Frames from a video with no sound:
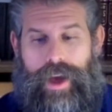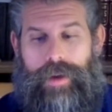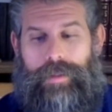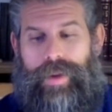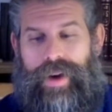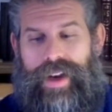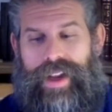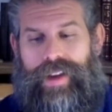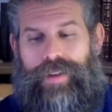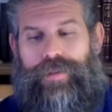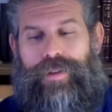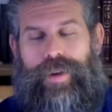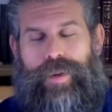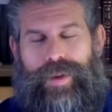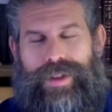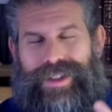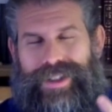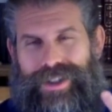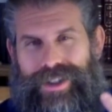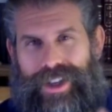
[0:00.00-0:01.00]
But if it
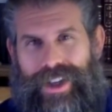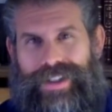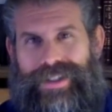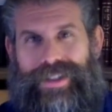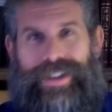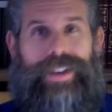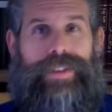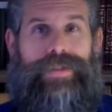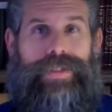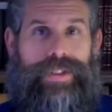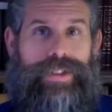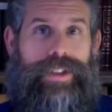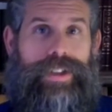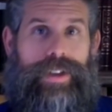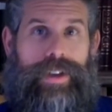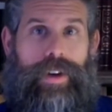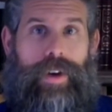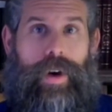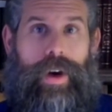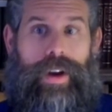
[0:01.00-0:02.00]
was just given to
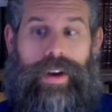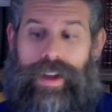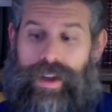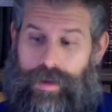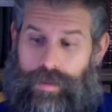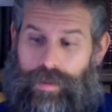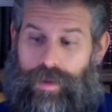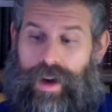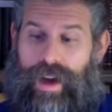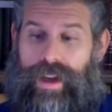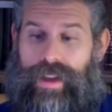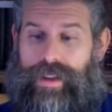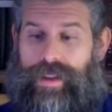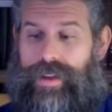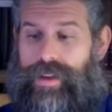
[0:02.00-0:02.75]
the Kohanim, right?